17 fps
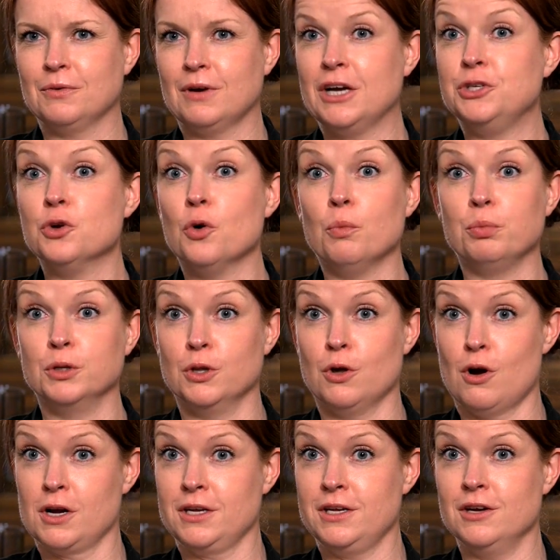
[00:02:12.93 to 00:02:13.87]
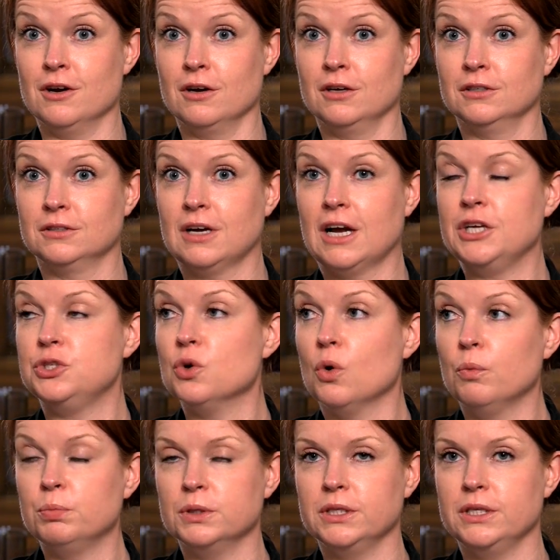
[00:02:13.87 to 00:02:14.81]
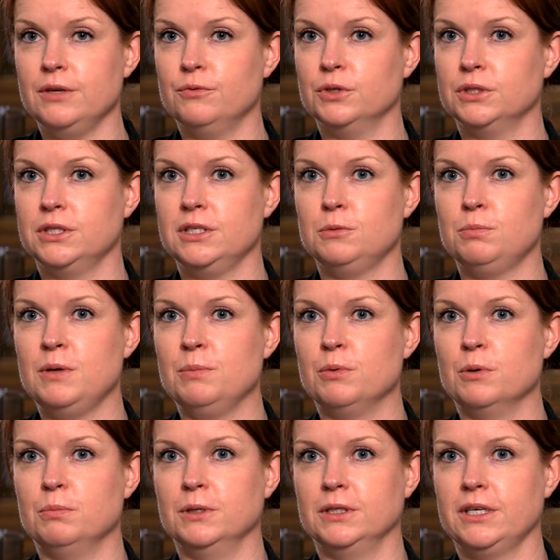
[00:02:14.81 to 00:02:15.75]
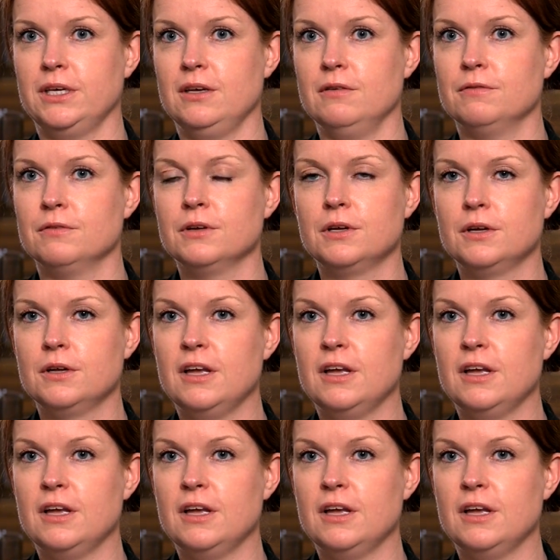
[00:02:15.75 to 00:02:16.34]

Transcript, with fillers: I don't belong here. I don't believe what these people believe.